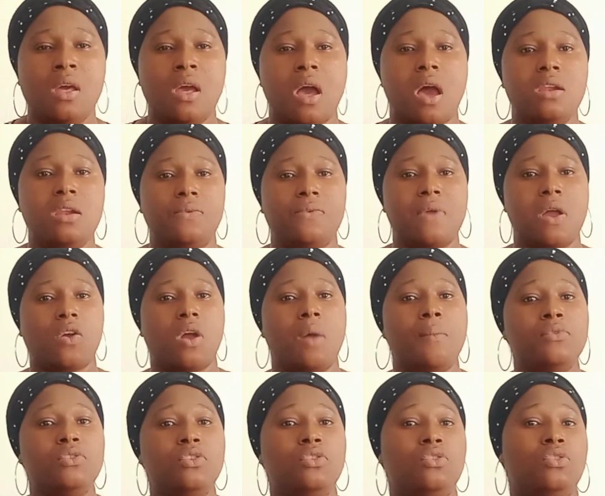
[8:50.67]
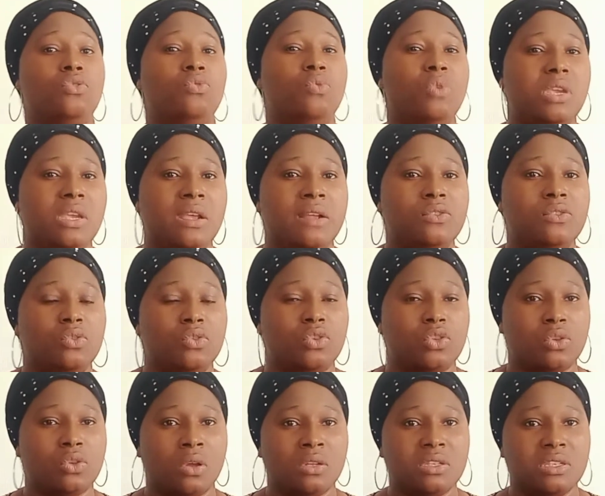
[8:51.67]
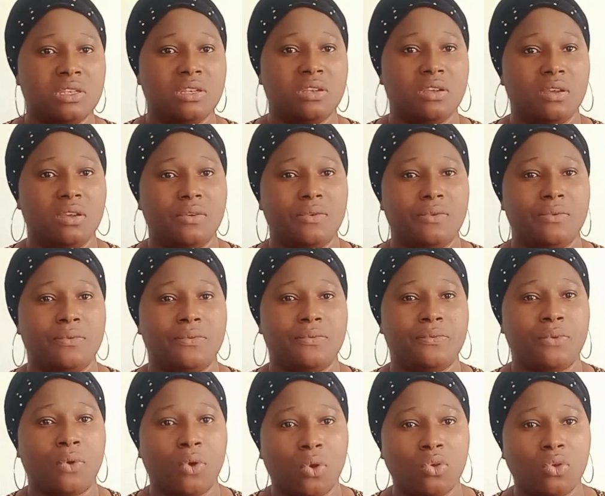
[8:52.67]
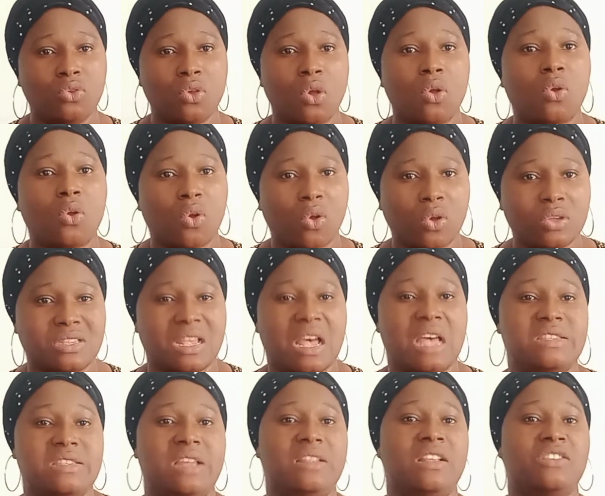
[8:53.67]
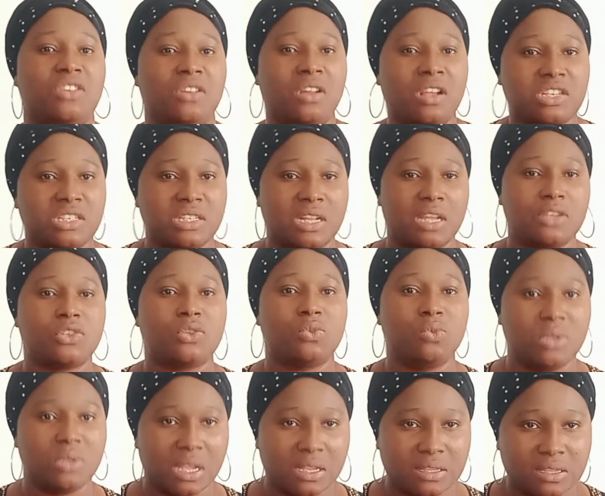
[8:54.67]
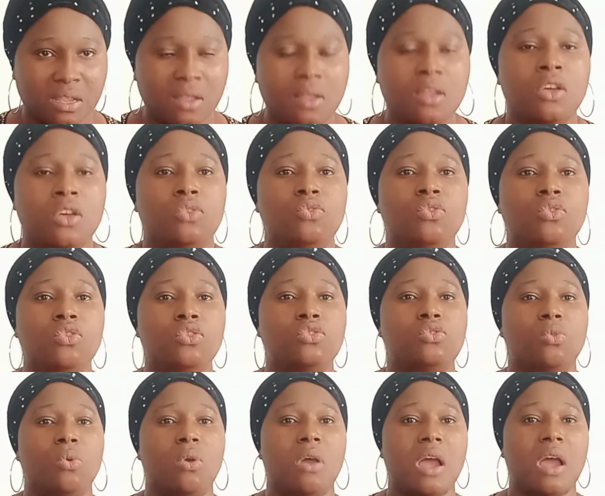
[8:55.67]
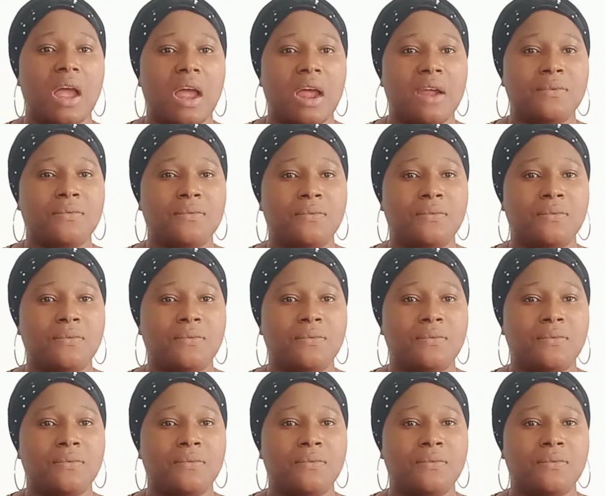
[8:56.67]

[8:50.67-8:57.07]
And if you are coming to the UK to study for your course as an international student, you need to have